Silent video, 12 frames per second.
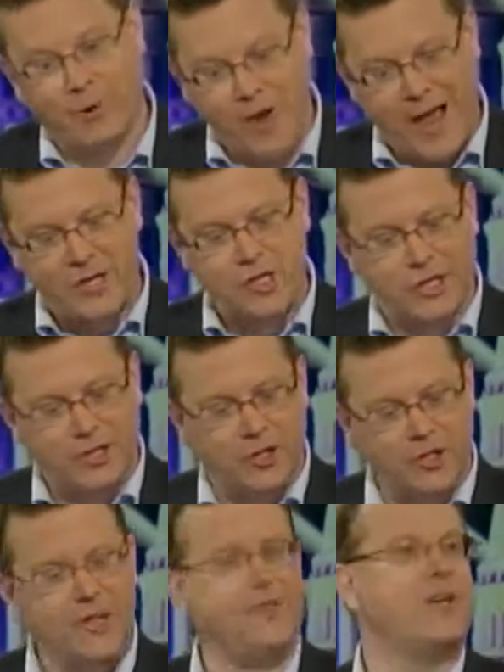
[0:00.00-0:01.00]
We actually
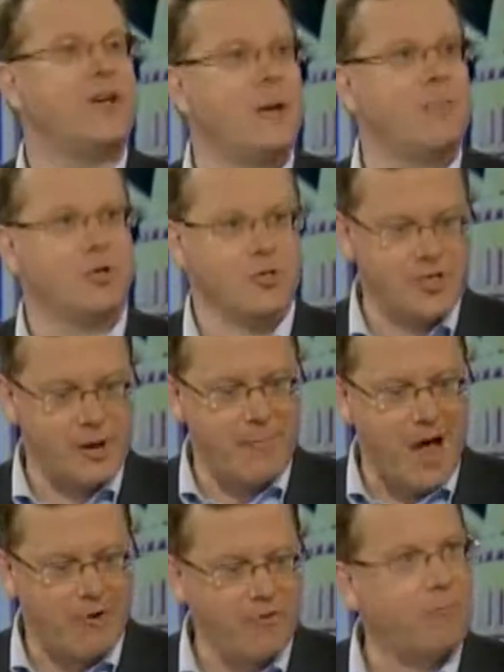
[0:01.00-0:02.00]
looked at the numbers, the
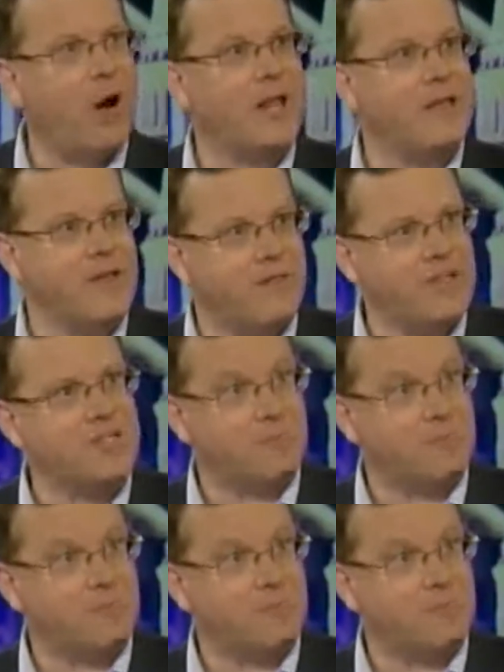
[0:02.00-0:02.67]
amount of money that these